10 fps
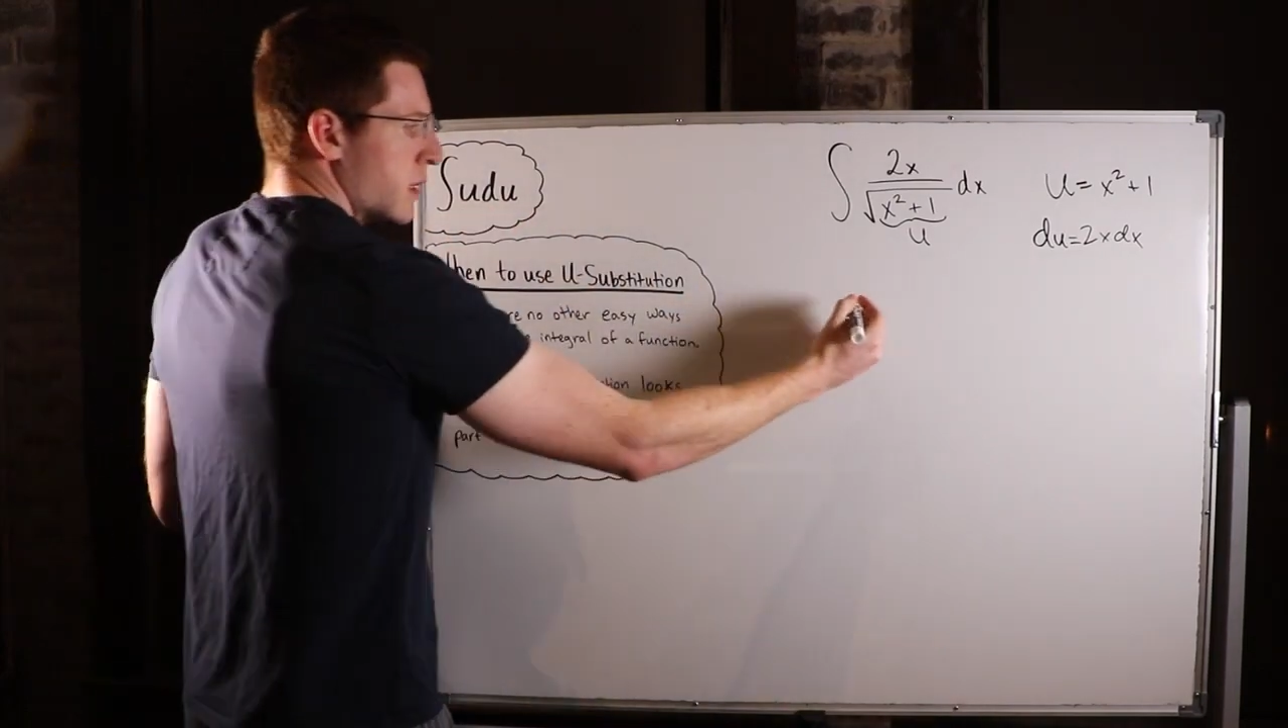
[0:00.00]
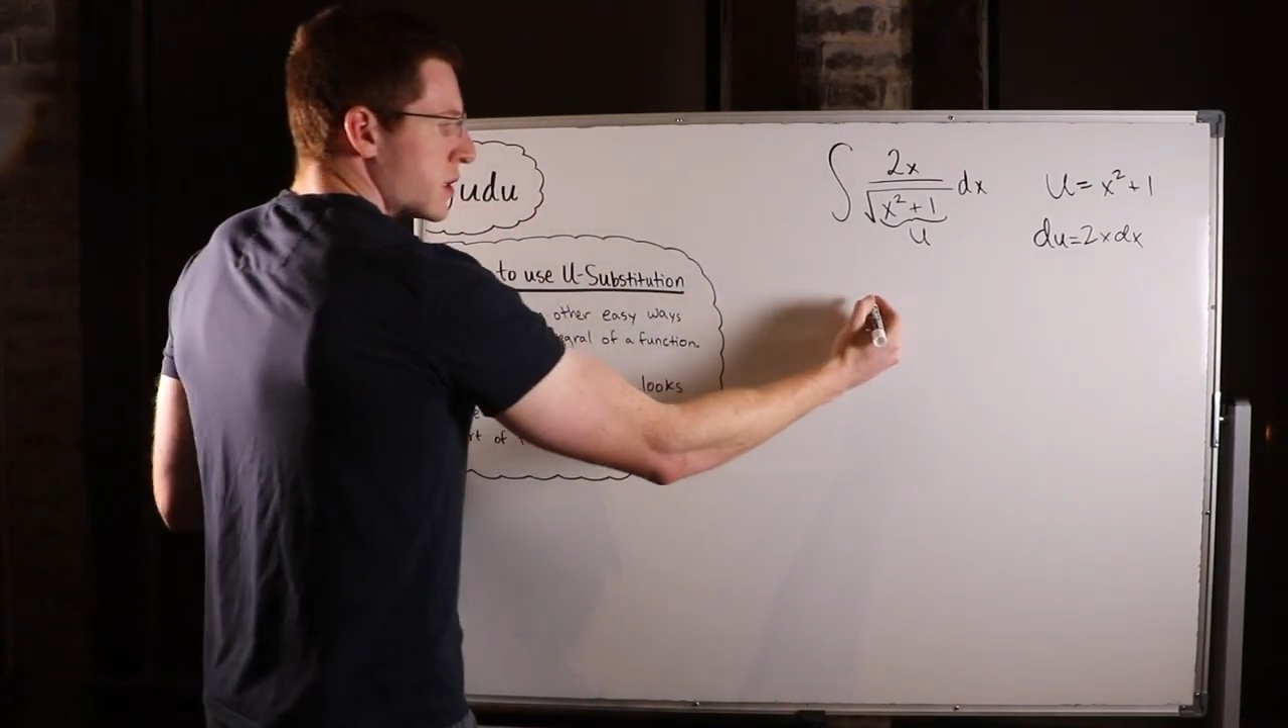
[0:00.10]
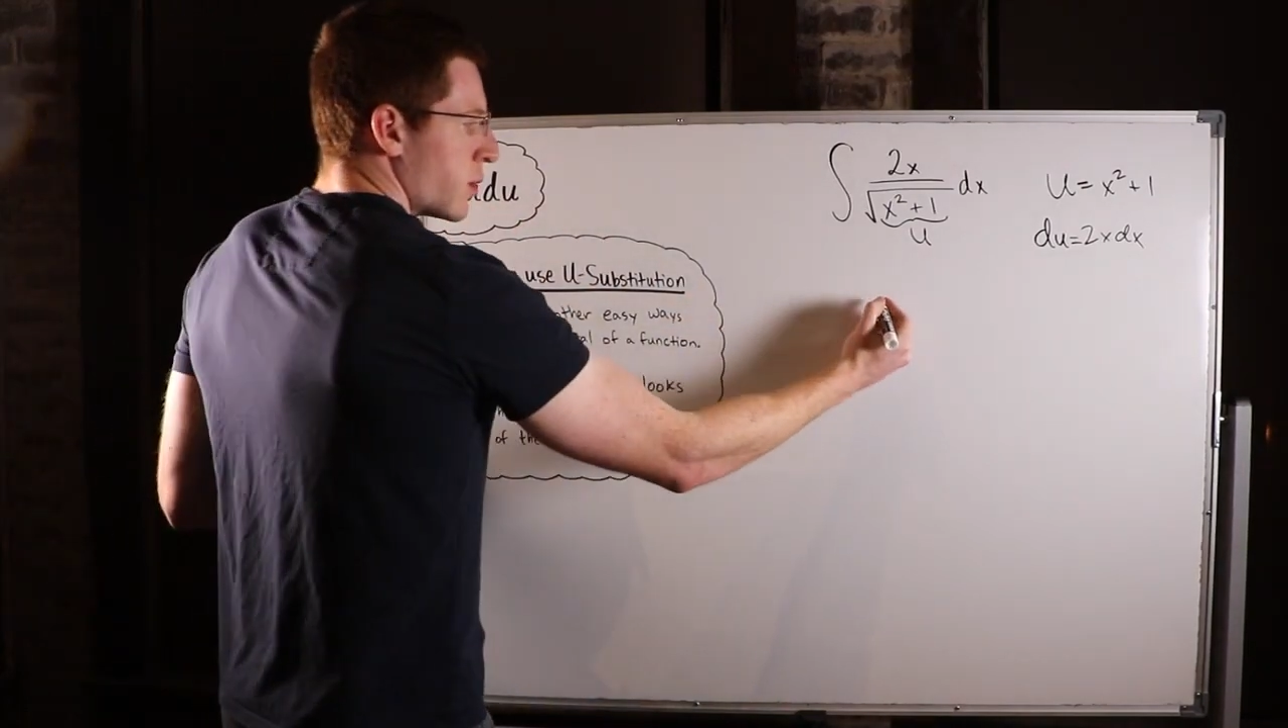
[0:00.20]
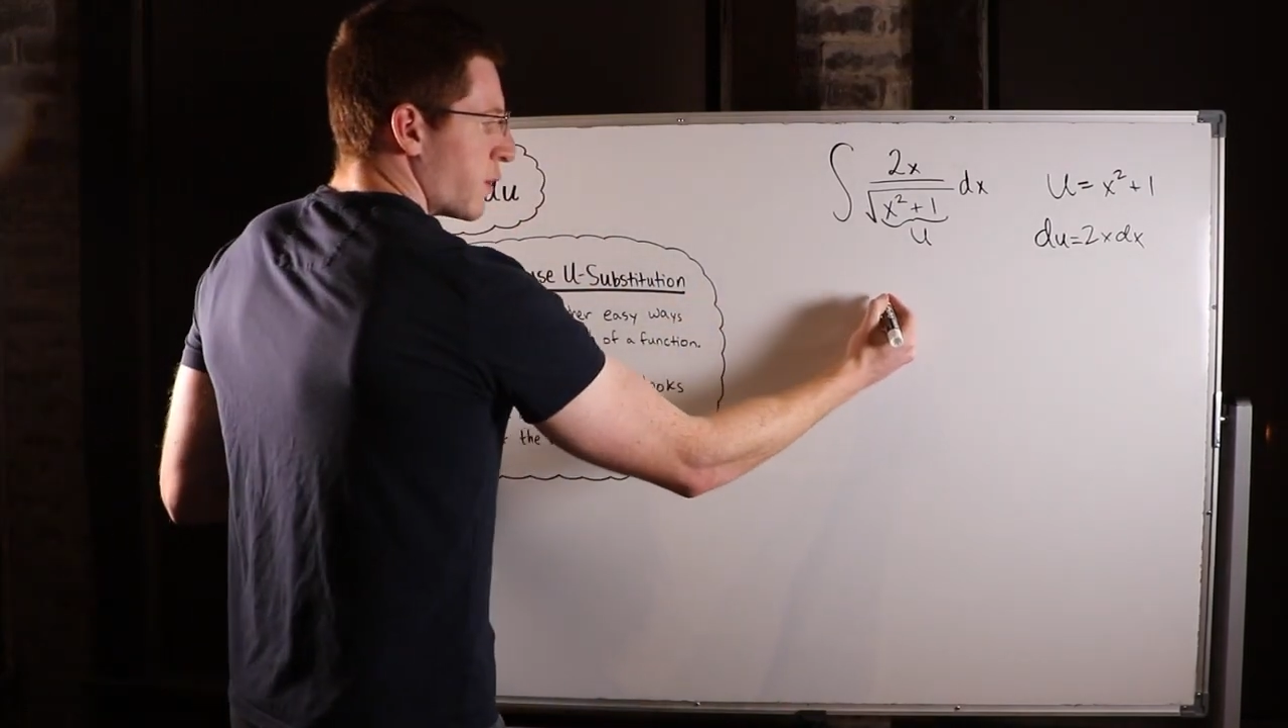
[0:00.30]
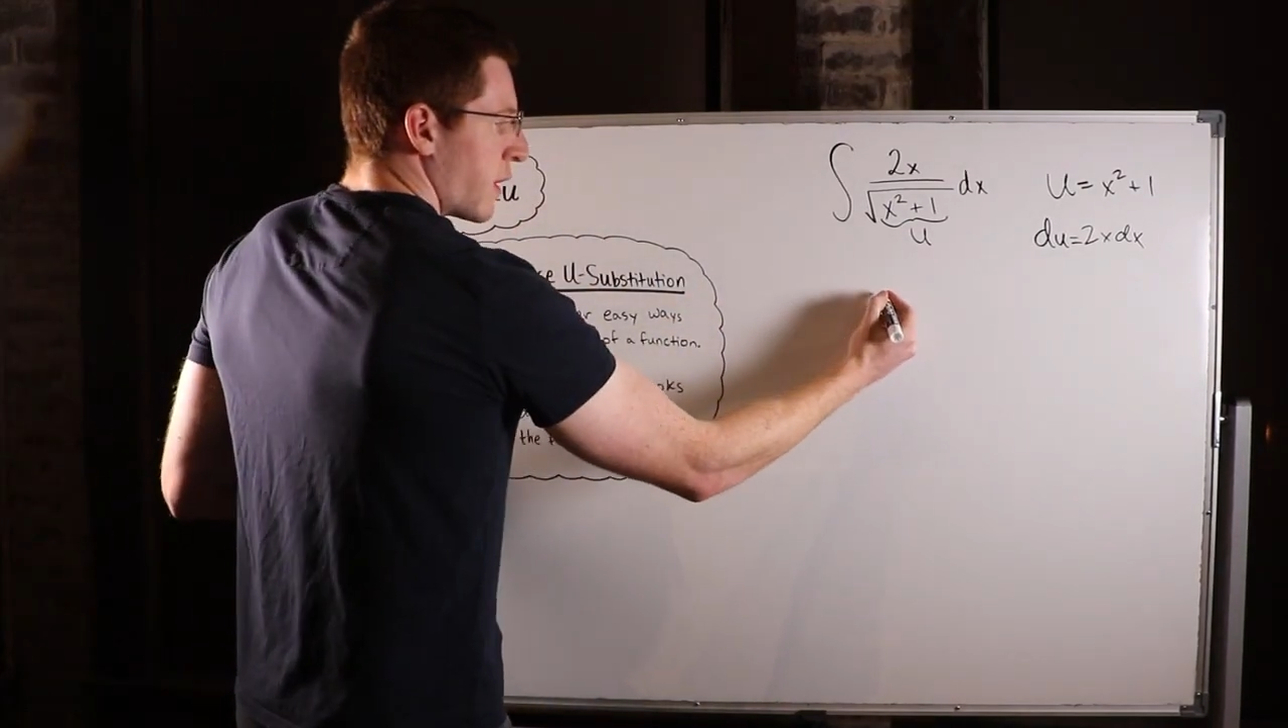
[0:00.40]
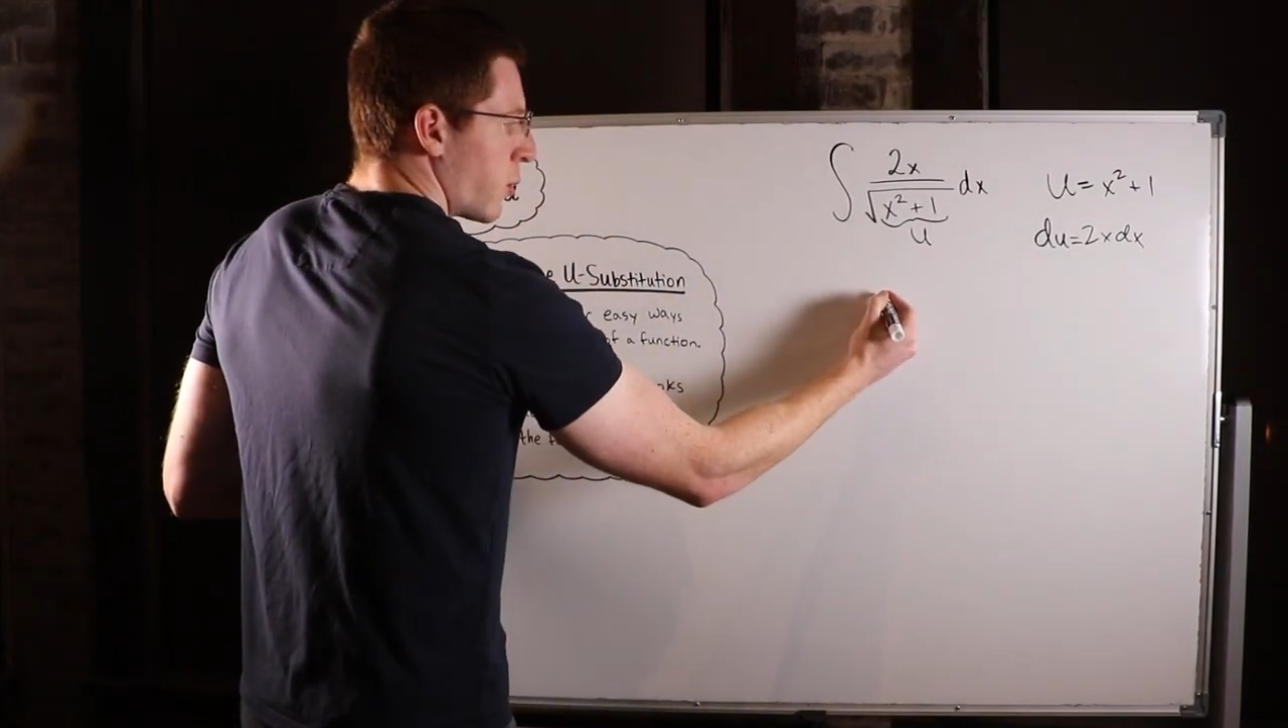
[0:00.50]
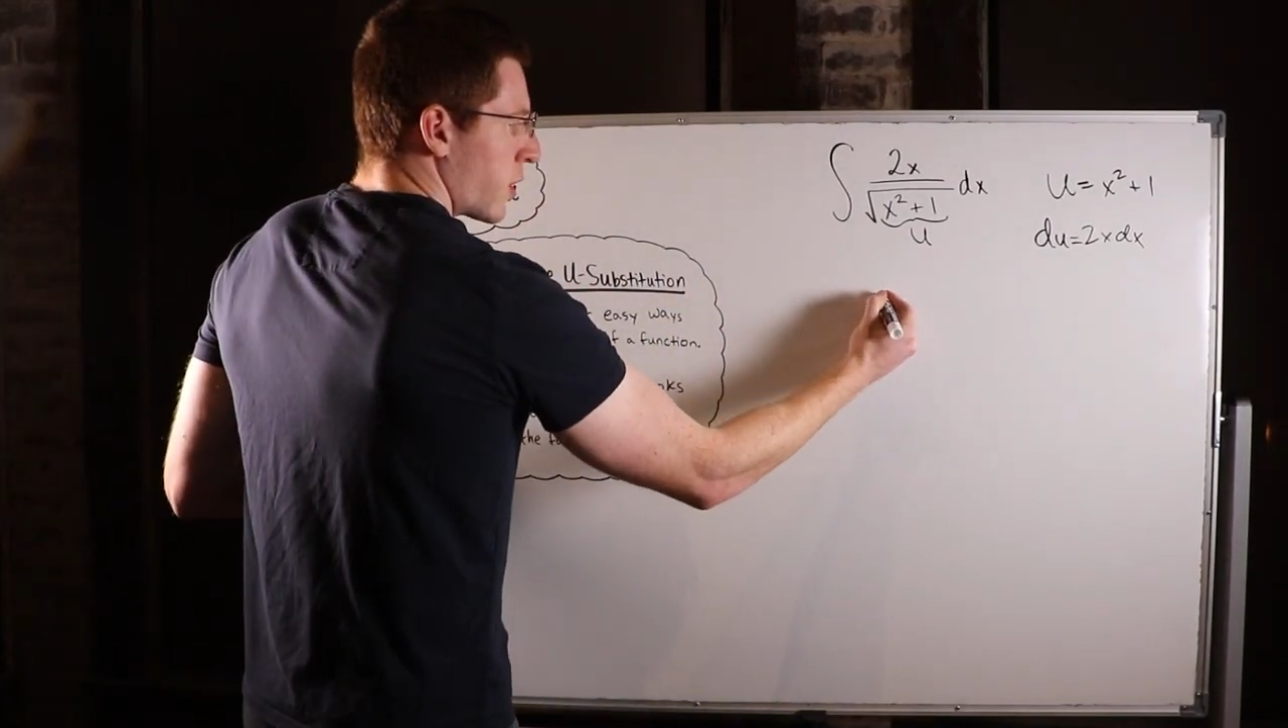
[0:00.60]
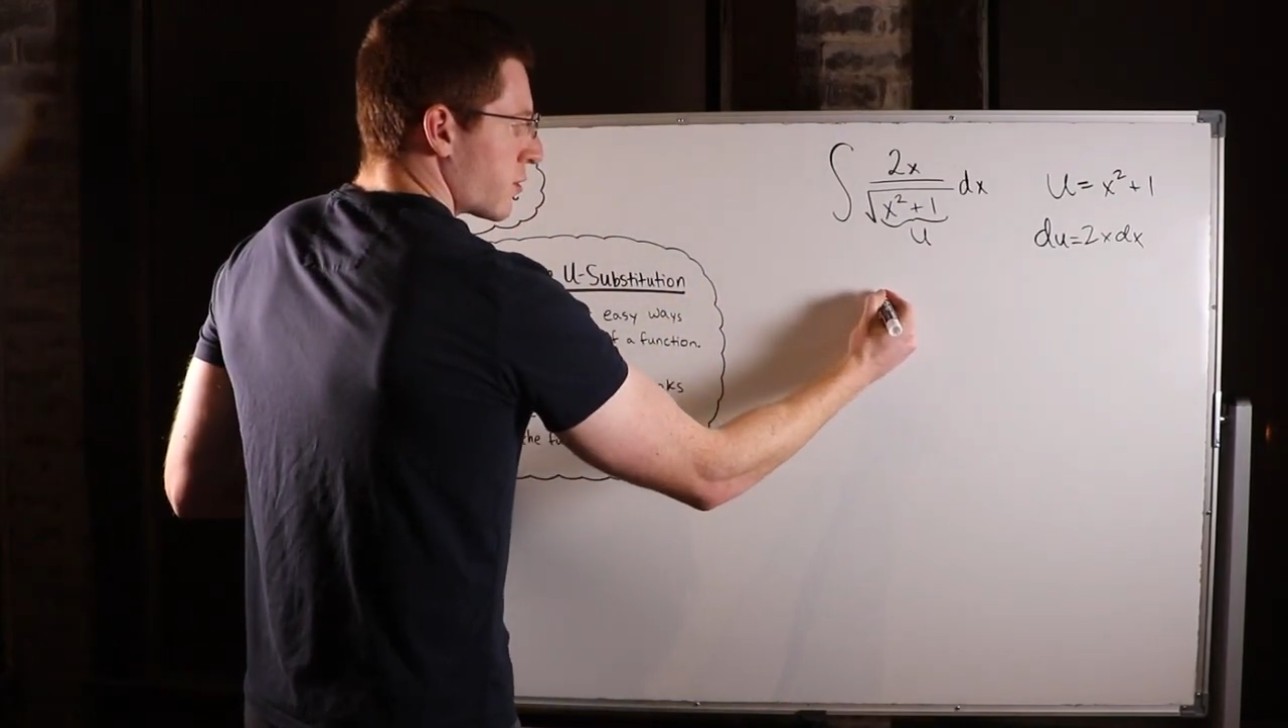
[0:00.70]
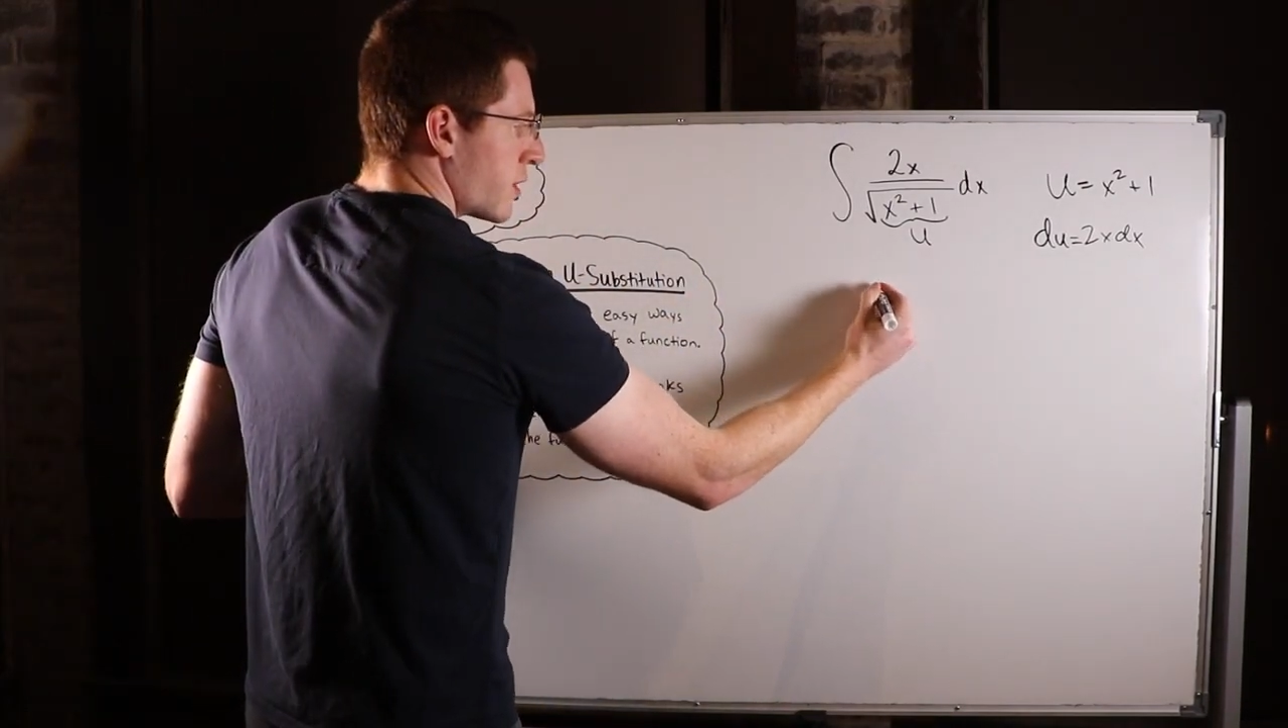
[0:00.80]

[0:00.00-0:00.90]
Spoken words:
So if I want